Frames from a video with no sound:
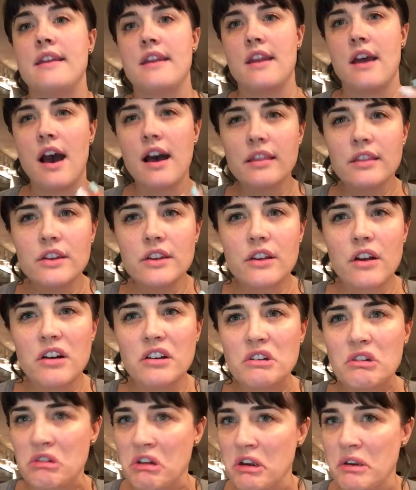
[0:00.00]
not look
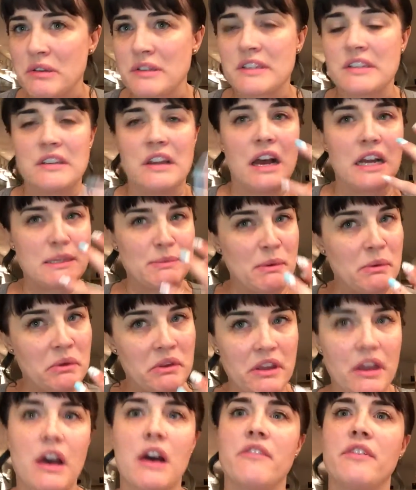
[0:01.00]
all gross, not to be
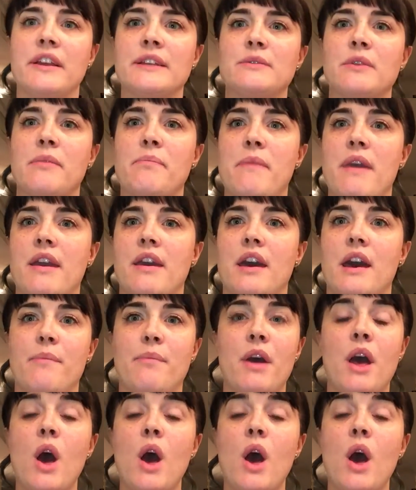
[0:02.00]
really obvious with makeup,